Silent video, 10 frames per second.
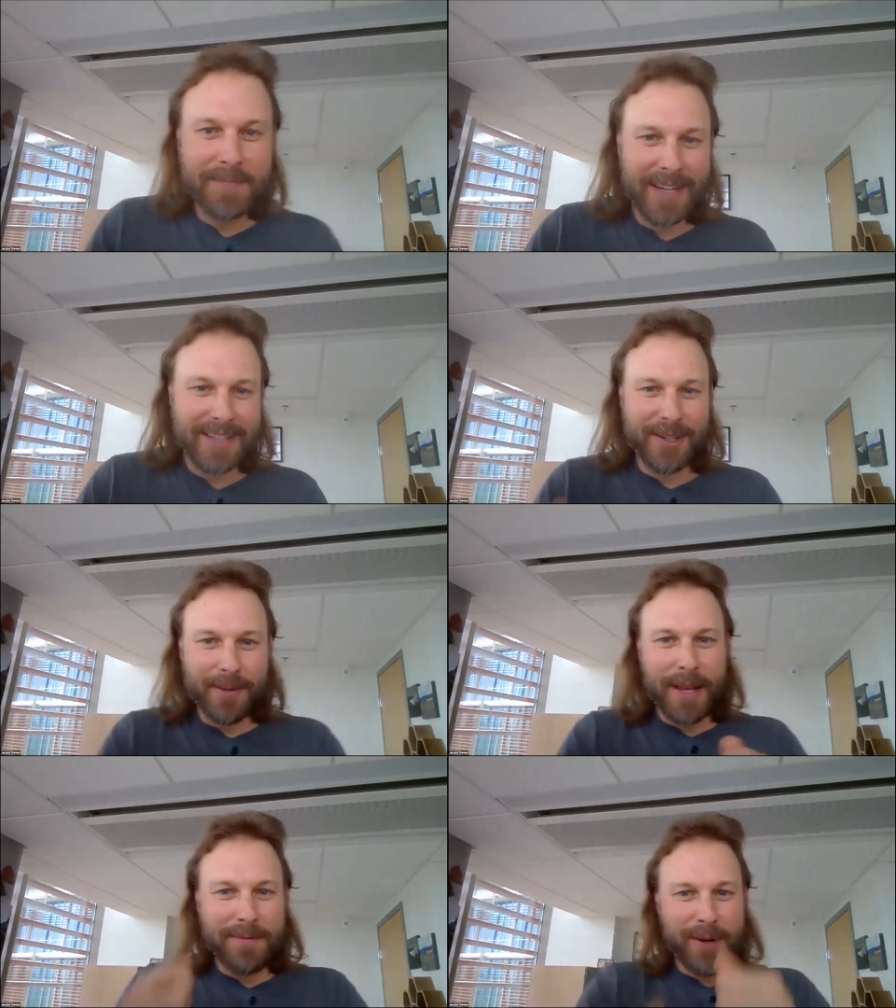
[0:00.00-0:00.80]
And so
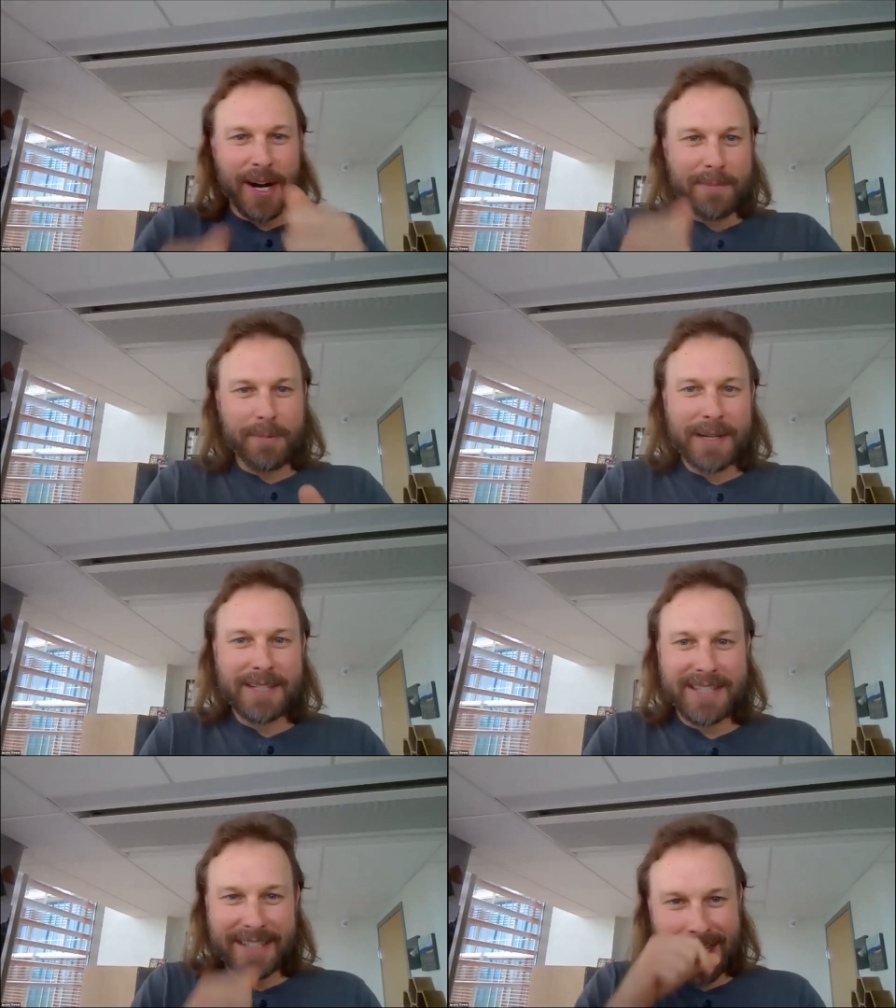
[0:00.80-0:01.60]
you're left trying to
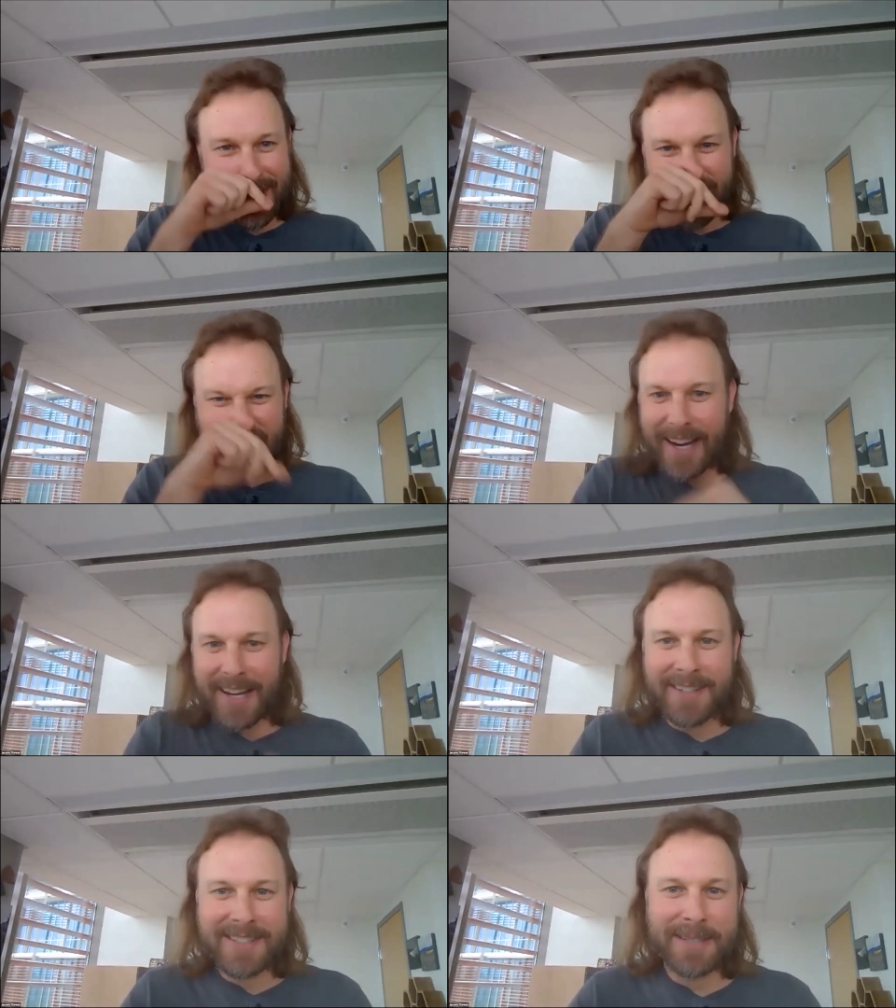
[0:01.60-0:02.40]
piece it together
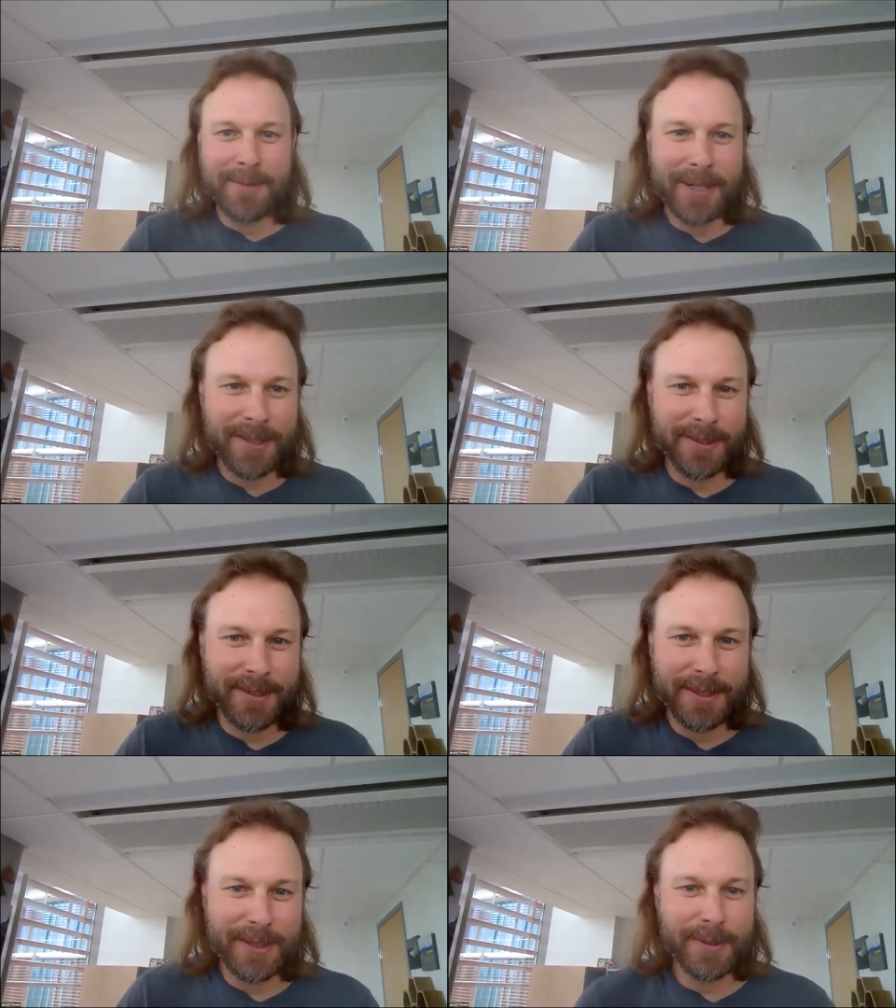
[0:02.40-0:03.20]
and see what
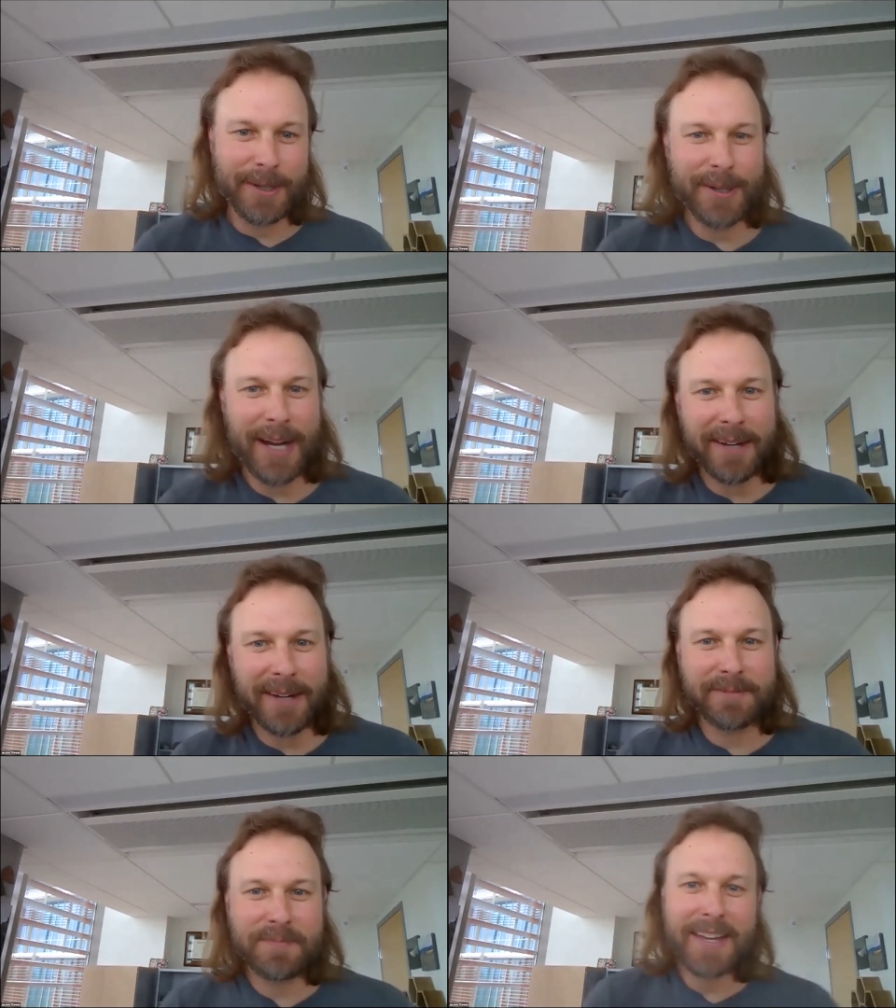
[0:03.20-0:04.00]
you
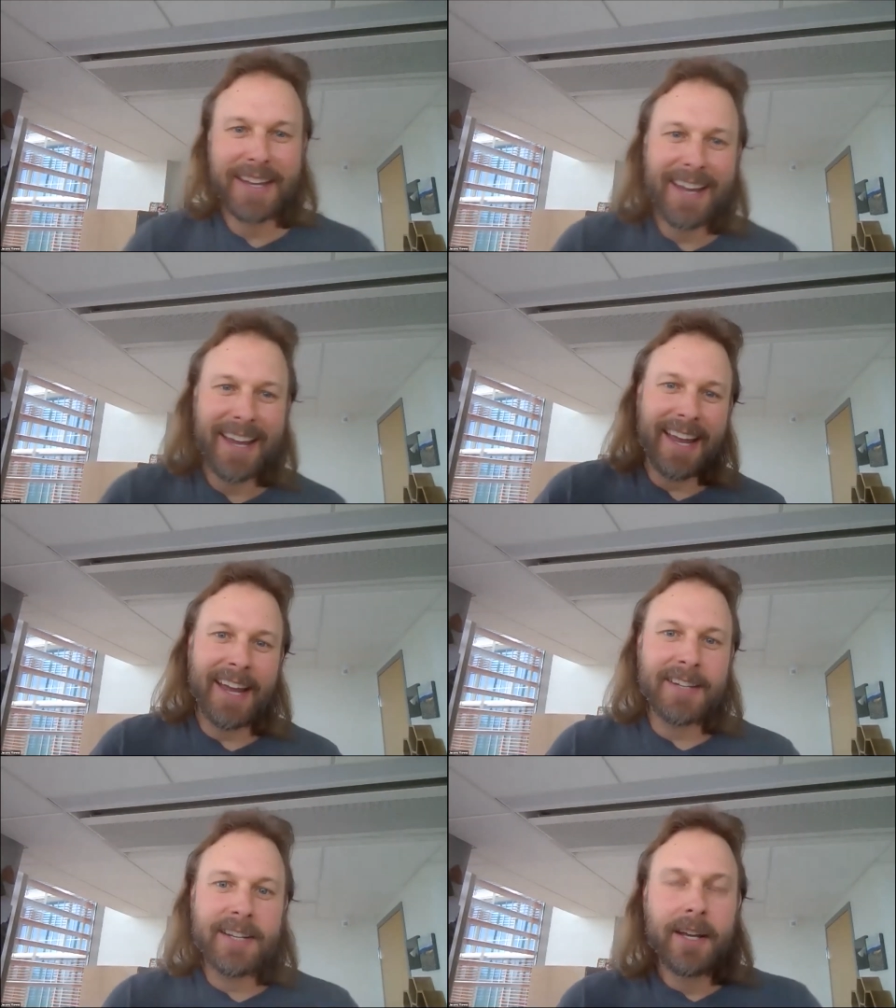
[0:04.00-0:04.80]
have.
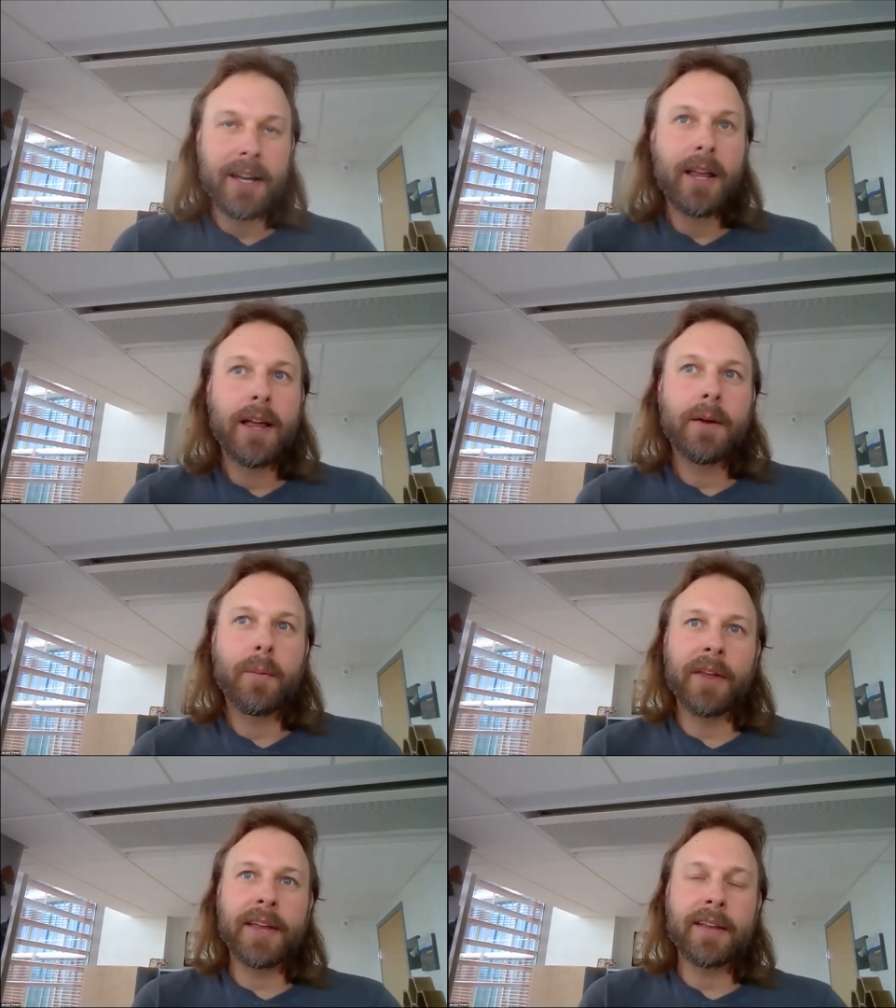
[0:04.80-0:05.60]
And
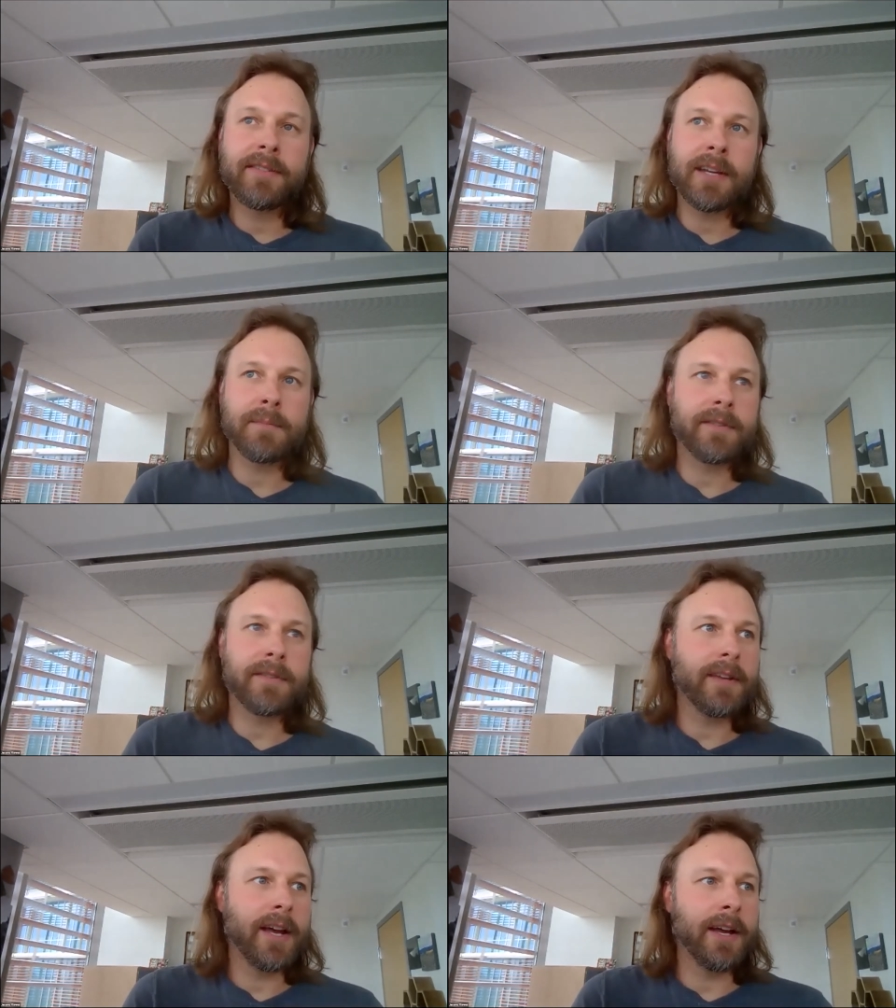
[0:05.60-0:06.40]
while that
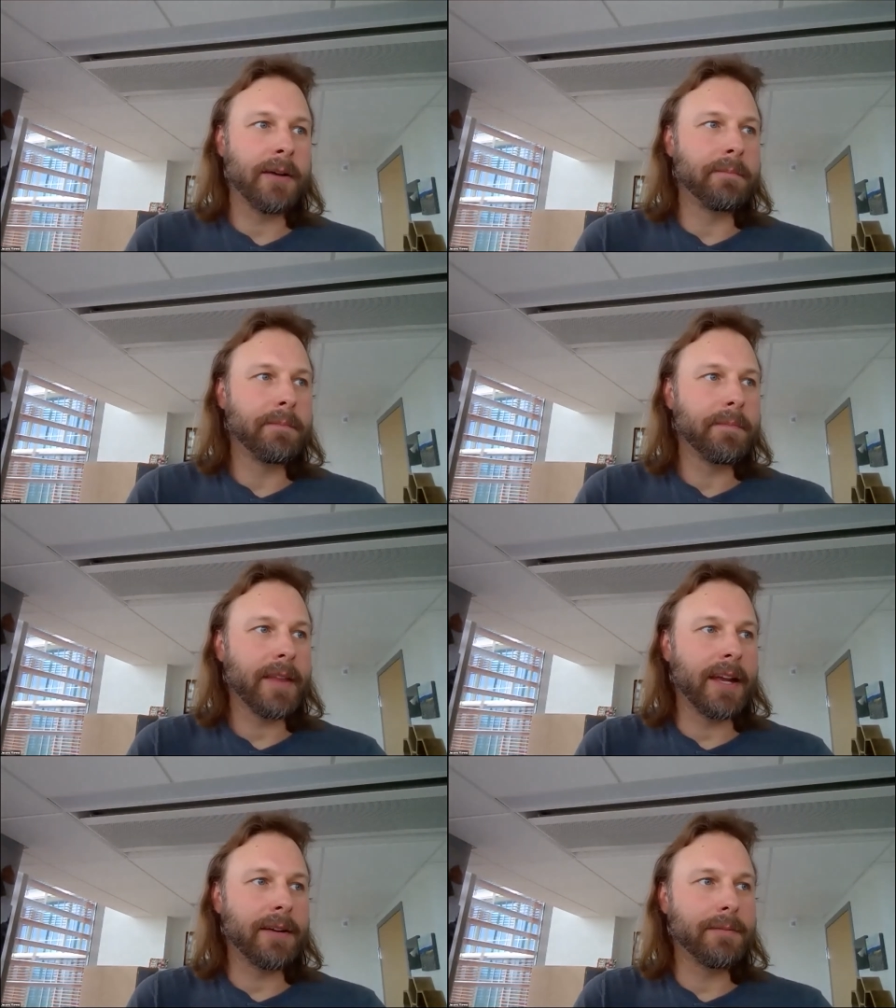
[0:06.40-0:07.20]
seems
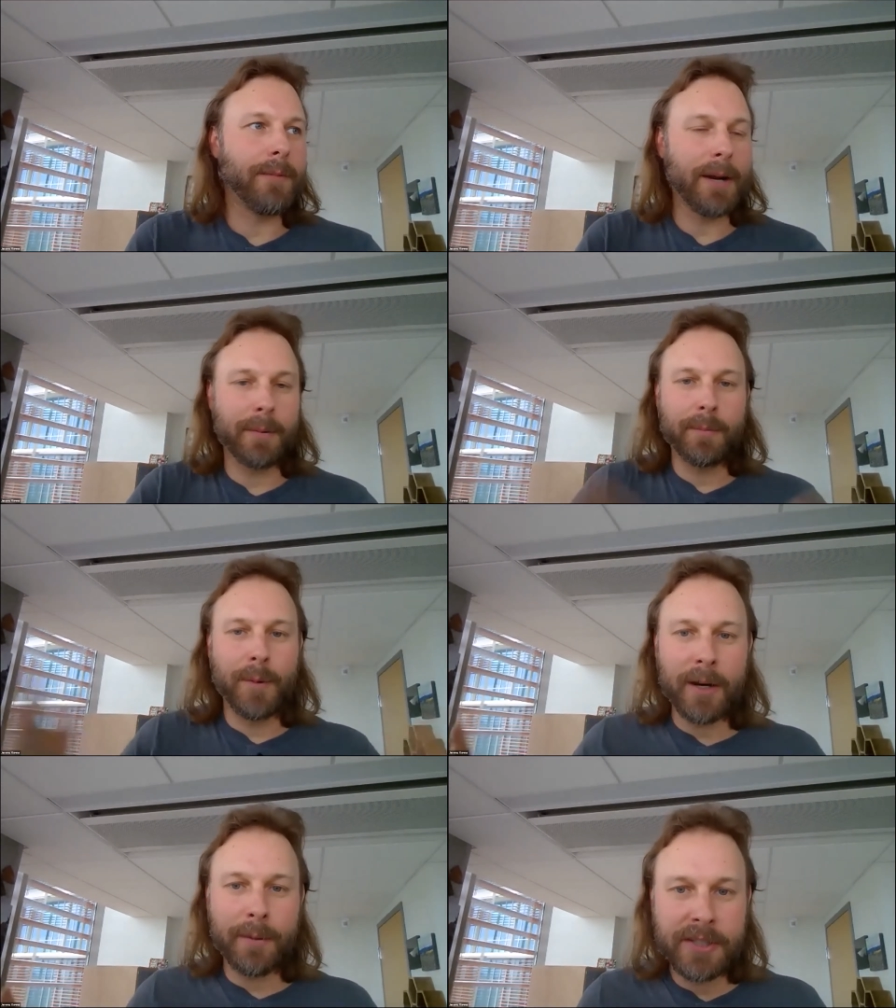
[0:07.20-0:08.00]
like,
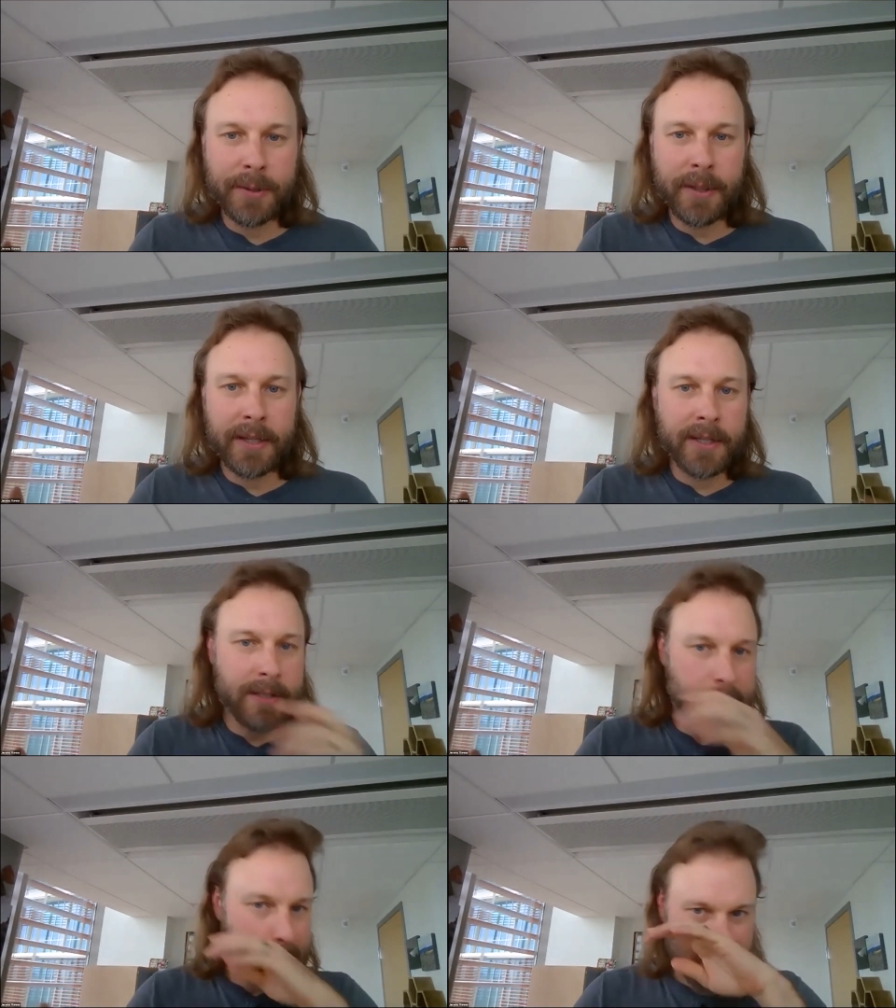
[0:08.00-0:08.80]
why are we doing
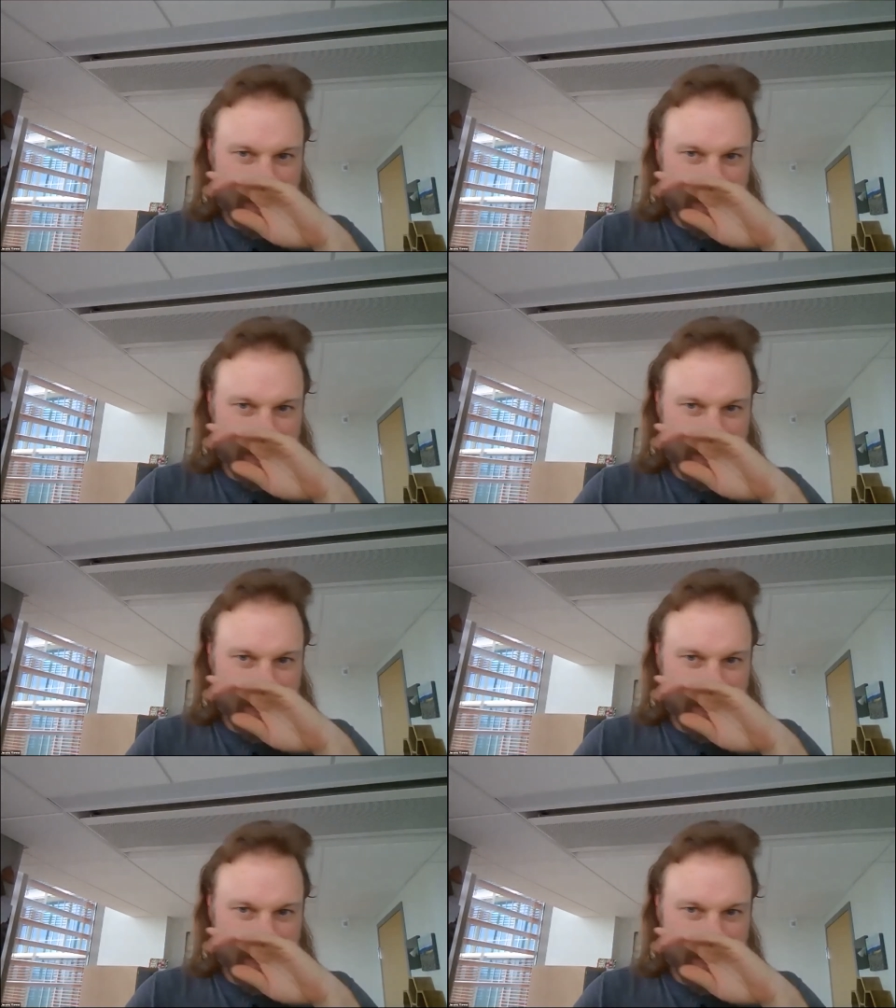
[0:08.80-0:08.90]
this?